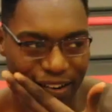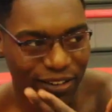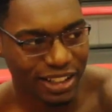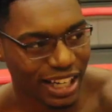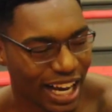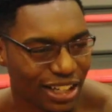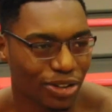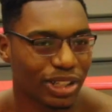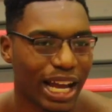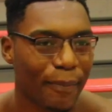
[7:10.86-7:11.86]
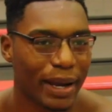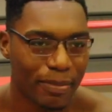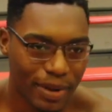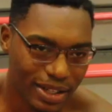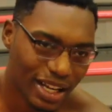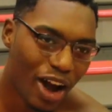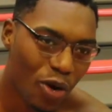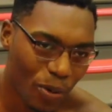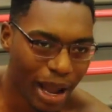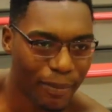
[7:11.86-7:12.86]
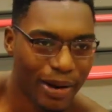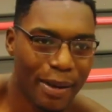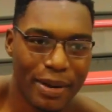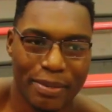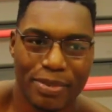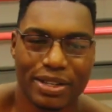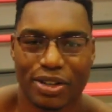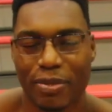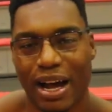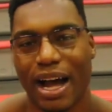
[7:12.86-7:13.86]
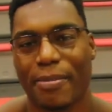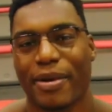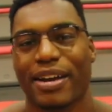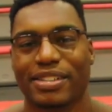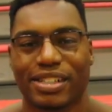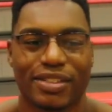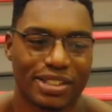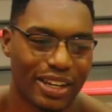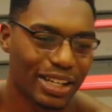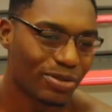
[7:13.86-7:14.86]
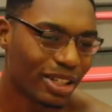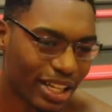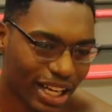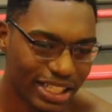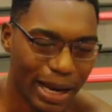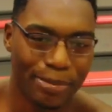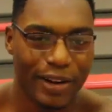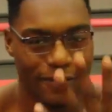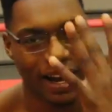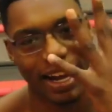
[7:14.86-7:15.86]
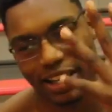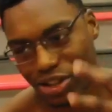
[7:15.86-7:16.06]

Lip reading: One thing I do is I make beats. I don't rap, but I make beats with my iPad and stuff. So that's one thing, because I play 5